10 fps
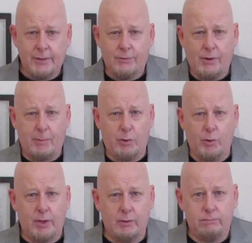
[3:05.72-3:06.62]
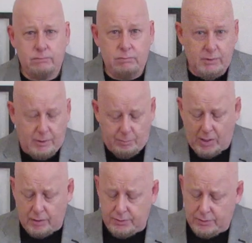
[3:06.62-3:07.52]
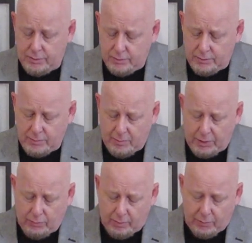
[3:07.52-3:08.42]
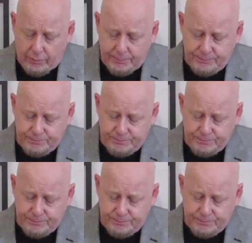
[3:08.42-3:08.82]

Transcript: Drambuie, with apologies to my grandmother.